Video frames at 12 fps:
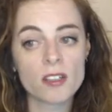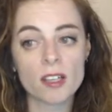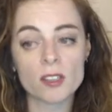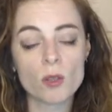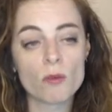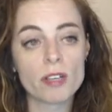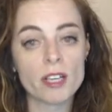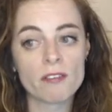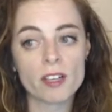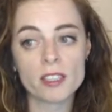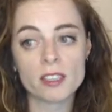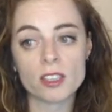I don't really
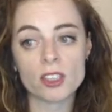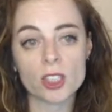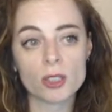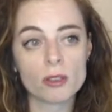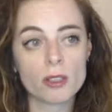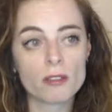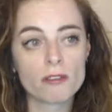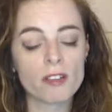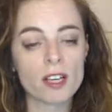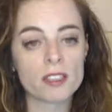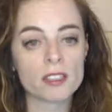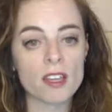find it intuitive,
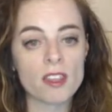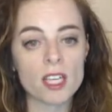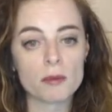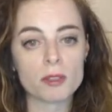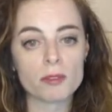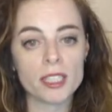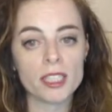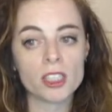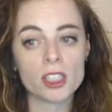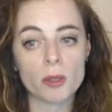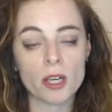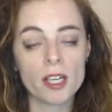and I think it was released
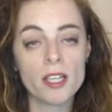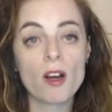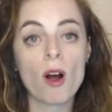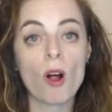too early,